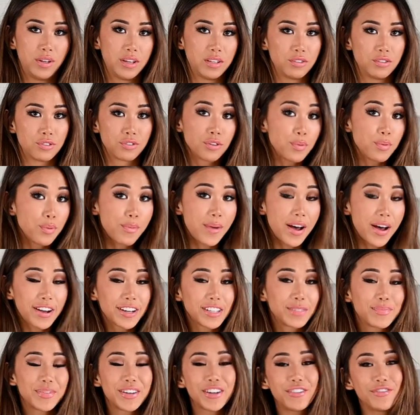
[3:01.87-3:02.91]
in
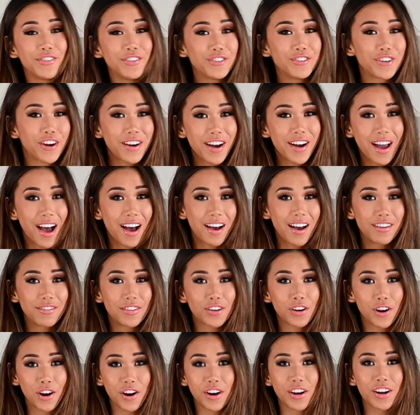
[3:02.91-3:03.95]
supermarkets, but if you don't have
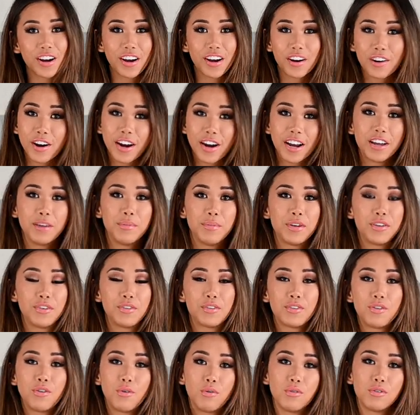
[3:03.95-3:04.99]
coconut cream, you
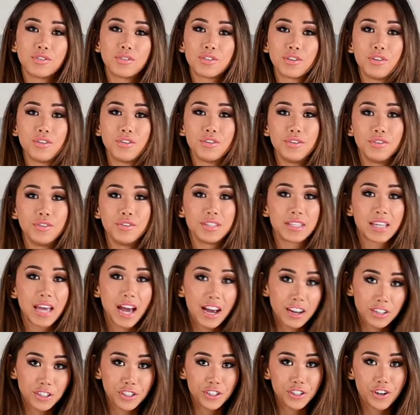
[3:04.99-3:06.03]
can also use
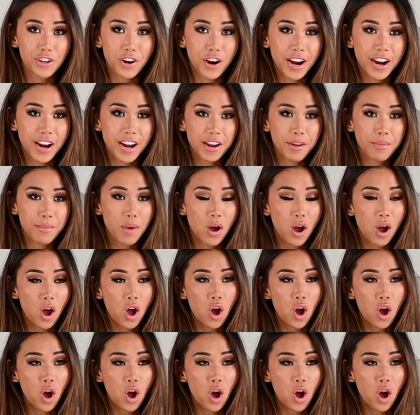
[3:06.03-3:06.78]
cashew cream